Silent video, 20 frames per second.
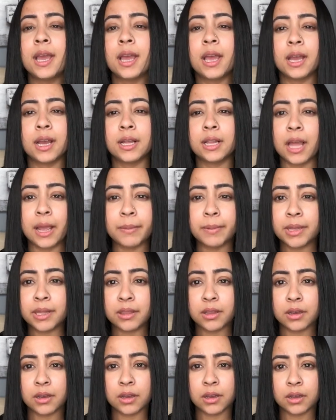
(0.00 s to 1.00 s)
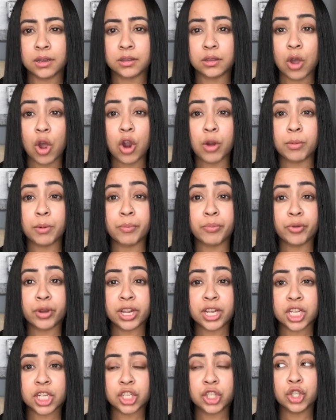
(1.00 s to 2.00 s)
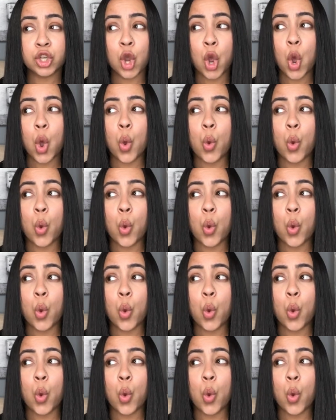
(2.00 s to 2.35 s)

and climbing the Harbour Bridge